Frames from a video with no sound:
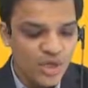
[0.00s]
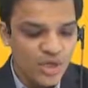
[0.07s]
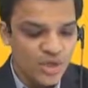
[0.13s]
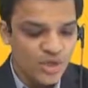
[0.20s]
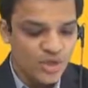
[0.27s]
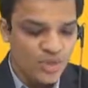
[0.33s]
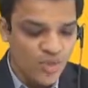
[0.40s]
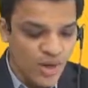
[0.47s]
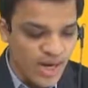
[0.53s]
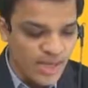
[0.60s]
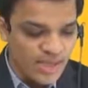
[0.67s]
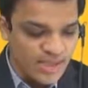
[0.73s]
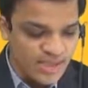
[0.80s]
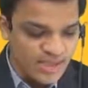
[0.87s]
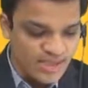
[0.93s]
So what are
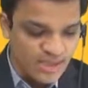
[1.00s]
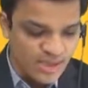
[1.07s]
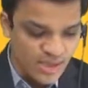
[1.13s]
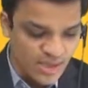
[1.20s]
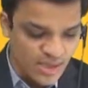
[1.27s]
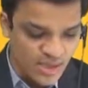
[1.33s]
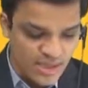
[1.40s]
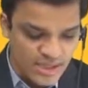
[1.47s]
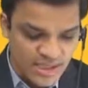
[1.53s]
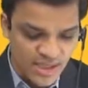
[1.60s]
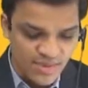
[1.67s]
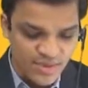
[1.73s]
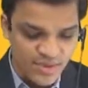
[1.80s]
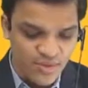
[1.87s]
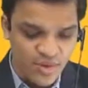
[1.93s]
this
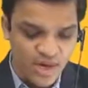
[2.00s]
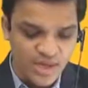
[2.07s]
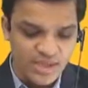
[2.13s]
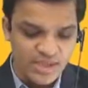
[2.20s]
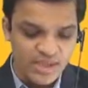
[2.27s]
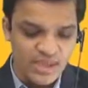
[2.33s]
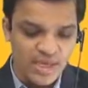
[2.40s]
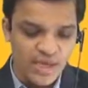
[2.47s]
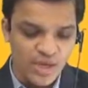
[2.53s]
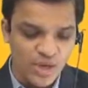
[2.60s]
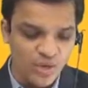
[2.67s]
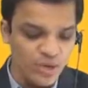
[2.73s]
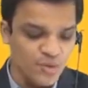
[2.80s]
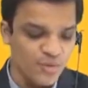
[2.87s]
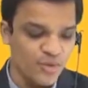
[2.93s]
description? What are this
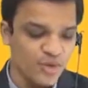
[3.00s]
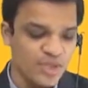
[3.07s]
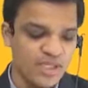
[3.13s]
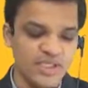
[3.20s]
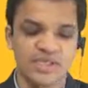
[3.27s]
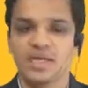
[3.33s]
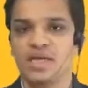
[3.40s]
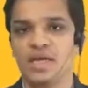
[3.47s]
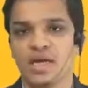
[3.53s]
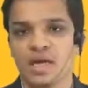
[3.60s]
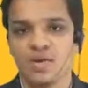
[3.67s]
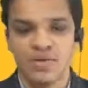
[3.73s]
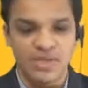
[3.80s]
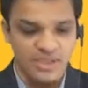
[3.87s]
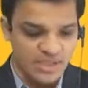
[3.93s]
includes process in
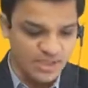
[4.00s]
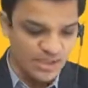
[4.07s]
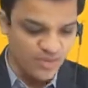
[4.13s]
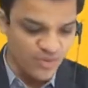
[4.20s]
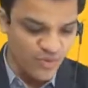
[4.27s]
accounting system?